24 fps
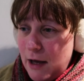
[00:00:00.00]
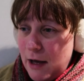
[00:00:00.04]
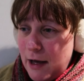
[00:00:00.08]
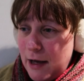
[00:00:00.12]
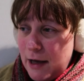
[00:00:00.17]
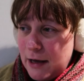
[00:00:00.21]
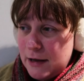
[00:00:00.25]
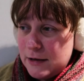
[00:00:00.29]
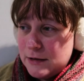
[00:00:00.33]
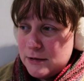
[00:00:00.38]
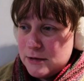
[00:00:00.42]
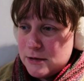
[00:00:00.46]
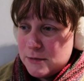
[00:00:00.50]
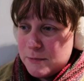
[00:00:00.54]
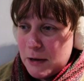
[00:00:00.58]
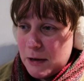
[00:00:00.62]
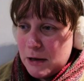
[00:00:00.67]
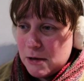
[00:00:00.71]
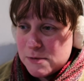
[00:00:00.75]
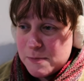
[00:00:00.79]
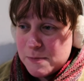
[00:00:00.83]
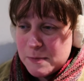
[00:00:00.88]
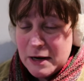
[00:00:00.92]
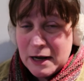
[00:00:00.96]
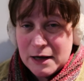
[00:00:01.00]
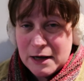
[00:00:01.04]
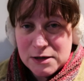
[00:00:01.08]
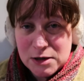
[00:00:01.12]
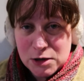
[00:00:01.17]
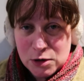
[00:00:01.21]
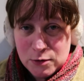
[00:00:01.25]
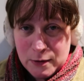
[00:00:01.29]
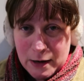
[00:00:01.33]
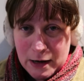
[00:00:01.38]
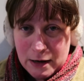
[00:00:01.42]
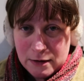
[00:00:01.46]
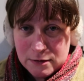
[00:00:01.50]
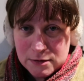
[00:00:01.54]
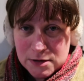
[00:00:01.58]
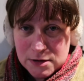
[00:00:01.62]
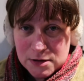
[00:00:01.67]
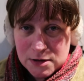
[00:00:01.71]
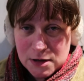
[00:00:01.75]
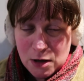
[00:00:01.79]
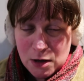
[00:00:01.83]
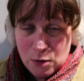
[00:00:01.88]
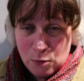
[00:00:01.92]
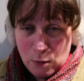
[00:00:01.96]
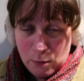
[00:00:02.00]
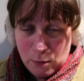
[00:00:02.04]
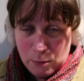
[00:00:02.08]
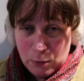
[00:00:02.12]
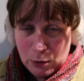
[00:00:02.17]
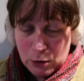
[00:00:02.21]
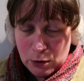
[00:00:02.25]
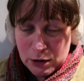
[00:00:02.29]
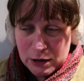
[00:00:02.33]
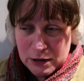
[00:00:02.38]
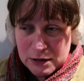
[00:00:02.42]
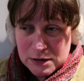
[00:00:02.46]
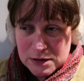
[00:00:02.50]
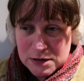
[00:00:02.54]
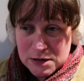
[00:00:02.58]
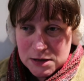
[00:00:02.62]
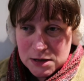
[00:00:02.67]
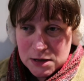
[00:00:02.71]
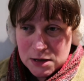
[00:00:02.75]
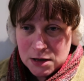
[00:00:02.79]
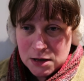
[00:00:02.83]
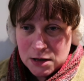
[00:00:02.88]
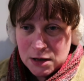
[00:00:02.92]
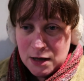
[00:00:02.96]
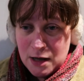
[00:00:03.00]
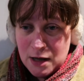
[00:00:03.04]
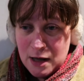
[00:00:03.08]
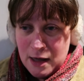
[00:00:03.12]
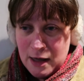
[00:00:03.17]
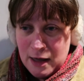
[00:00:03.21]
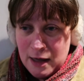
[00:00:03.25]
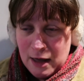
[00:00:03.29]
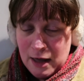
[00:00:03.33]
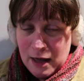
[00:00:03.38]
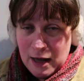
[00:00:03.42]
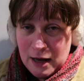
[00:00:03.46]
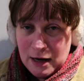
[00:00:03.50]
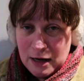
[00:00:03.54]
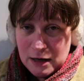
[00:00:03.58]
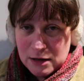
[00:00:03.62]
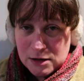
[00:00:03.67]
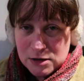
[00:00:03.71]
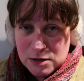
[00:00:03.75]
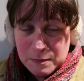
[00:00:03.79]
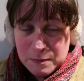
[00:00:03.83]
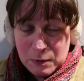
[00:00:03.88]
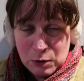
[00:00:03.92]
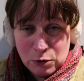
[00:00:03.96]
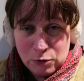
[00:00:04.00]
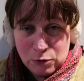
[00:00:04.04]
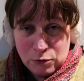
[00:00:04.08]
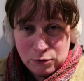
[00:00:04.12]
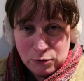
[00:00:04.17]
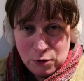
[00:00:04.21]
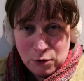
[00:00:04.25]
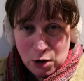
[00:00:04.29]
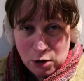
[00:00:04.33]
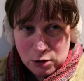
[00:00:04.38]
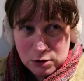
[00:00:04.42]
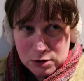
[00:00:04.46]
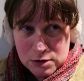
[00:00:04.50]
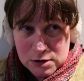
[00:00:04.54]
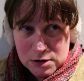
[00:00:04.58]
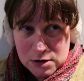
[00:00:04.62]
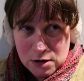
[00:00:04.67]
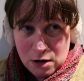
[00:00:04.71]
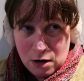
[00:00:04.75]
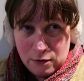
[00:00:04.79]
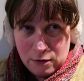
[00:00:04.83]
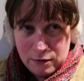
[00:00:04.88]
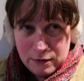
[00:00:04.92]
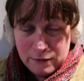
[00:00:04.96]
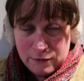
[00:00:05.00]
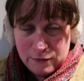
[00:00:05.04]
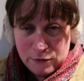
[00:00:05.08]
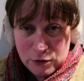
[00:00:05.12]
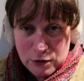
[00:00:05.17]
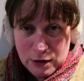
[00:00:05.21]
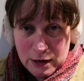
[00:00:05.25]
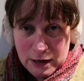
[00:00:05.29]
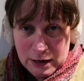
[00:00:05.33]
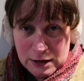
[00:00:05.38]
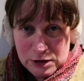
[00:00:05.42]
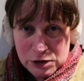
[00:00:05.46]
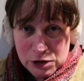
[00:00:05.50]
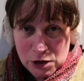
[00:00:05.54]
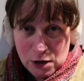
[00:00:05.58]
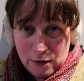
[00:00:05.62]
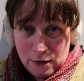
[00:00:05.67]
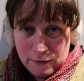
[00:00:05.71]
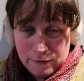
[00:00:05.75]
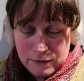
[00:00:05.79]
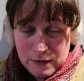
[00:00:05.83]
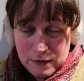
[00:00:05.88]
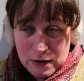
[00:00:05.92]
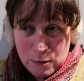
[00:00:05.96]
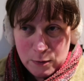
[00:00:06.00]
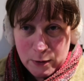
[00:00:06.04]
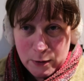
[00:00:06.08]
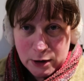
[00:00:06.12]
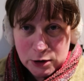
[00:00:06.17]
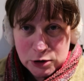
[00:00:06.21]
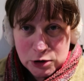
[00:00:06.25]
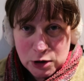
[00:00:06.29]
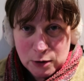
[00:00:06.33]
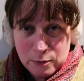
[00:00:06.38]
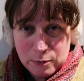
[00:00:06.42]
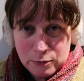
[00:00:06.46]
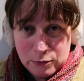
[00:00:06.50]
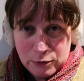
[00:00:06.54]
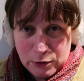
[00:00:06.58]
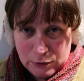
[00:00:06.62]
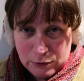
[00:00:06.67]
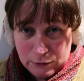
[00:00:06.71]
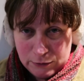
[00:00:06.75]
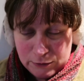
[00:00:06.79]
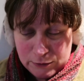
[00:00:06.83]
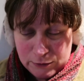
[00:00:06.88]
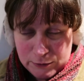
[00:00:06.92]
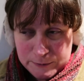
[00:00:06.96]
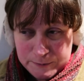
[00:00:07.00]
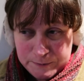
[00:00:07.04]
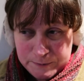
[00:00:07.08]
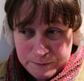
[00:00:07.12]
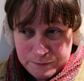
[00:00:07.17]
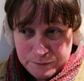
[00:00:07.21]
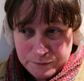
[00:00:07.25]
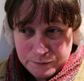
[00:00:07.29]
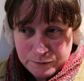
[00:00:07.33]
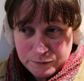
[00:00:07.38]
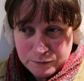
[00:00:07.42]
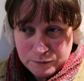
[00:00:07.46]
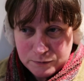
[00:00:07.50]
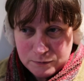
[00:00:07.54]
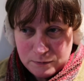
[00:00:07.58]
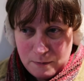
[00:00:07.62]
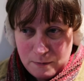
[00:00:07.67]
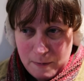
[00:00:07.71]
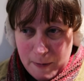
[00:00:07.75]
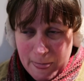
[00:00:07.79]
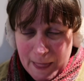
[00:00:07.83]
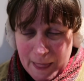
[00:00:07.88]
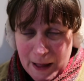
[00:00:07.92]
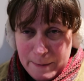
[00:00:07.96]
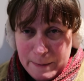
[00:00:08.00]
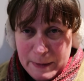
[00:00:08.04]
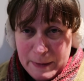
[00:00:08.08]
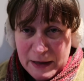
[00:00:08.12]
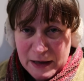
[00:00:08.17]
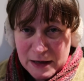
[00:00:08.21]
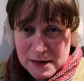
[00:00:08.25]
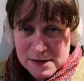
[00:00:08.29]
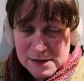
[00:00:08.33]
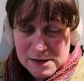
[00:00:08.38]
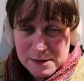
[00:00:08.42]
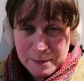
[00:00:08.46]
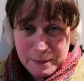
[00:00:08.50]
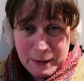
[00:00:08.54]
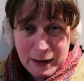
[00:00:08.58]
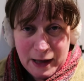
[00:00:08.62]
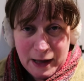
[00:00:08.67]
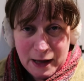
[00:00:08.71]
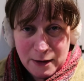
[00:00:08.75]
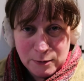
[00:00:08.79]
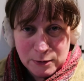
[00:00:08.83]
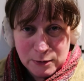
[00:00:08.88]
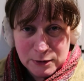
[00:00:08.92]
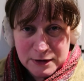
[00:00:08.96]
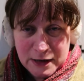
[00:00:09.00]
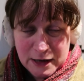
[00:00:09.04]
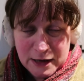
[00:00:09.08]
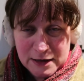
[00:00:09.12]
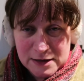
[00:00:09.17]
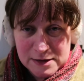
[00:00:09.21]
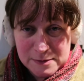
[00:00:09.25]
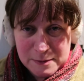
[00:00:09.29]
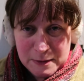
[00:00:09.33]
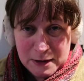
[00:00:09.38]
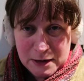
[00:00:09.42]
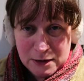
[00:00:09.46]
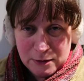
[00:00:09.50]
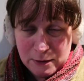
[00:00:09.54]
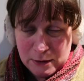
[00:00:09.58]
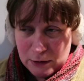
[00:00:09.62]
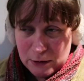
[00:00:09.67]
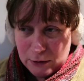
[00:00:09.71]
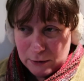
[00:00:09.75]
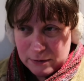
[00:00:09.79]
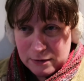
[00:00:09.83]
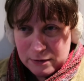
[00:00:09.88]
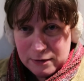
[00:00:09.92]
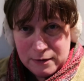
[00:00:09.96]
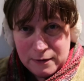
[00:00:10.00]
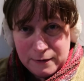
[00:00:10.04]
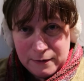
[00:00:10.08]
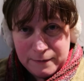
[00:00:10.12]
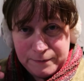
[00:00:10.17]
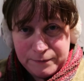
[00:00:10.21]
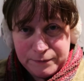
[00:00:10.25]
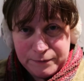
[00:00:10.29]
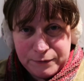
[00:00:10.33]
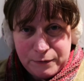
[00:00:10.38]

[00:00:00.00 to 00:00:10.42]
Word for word: And my husband had to go out at one point in it to put rocks on the front edge of the workshop roof because the plywood that it's made, or the, the